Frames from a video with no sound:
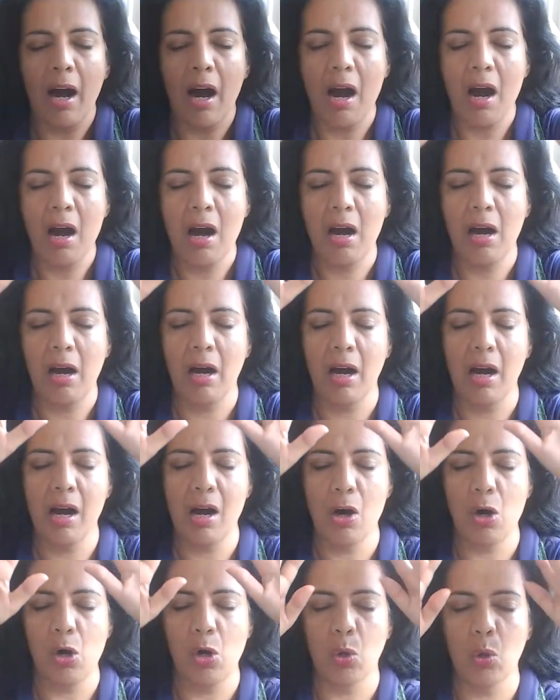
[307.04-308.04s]

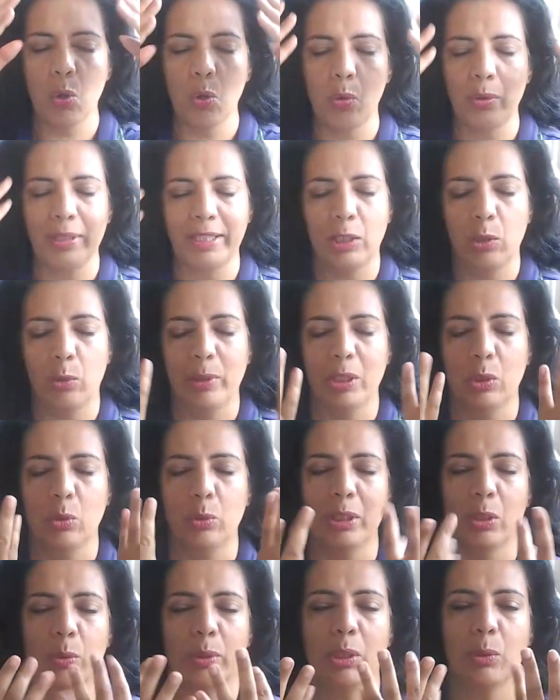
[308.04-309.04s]
Oh, wee, wee,
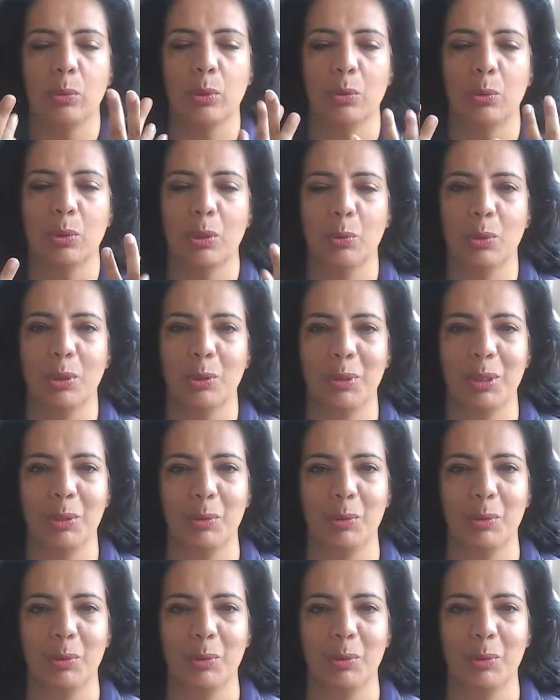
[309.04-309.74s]
wee, wee, wee, wee.